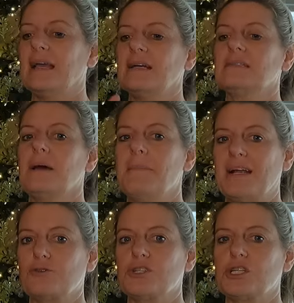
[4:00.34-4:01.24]
and a
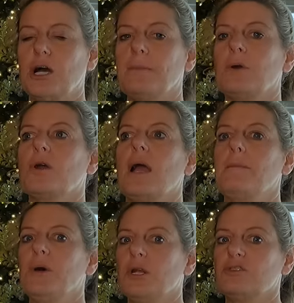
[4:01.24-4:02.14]
mattress topper
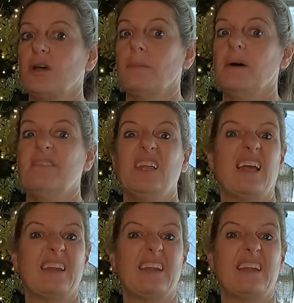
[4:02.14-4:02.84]
and put on top of it,